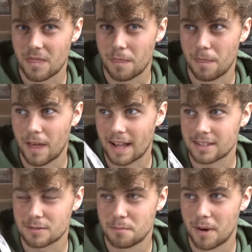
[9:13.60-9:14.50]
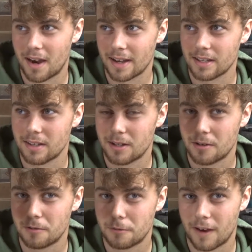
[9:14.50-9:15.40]
That's my
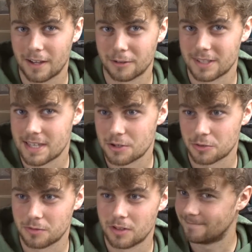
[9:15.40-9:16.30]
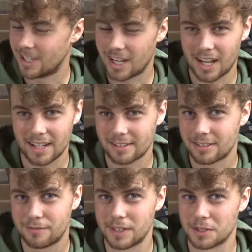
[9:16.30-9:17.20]
final decision. I
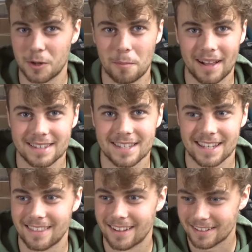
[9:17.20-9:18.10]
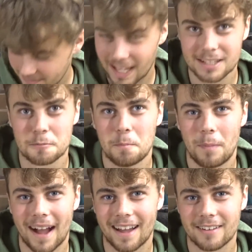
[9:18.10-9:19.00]
feel so bad saying that. That's
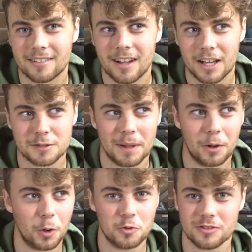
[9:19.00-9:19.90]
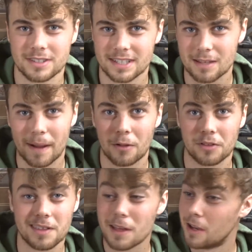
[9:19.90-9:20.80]
bad. I spent £160 on
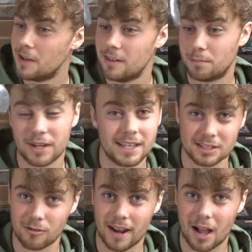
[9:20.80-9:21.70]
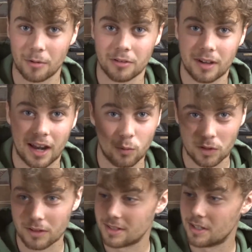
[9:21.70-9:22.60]
this, but it is a great hammer and I
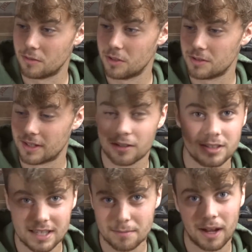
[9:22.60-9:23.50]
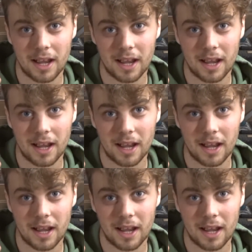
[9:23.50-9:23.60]
will continue using it because it is my